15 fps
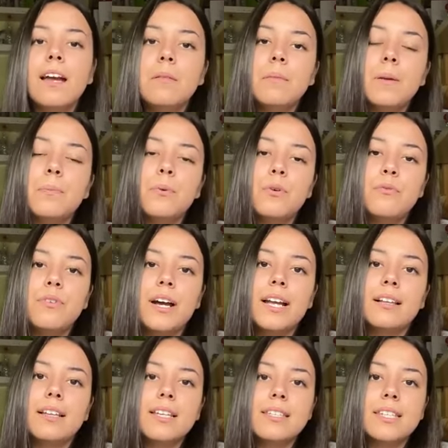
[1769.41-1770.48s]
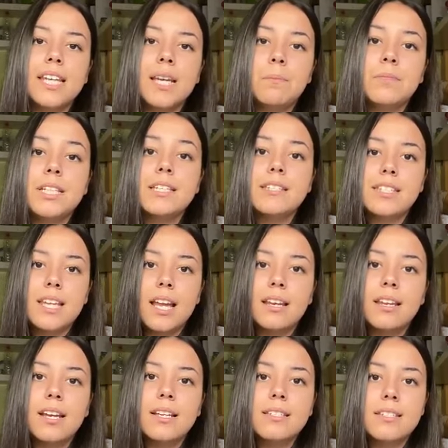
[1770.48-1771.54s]
and my profile is named
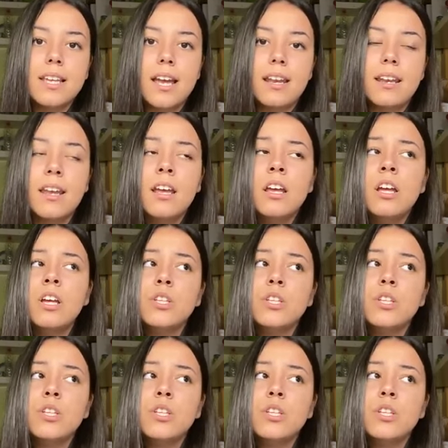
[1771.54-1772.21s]
Zeneia Zen.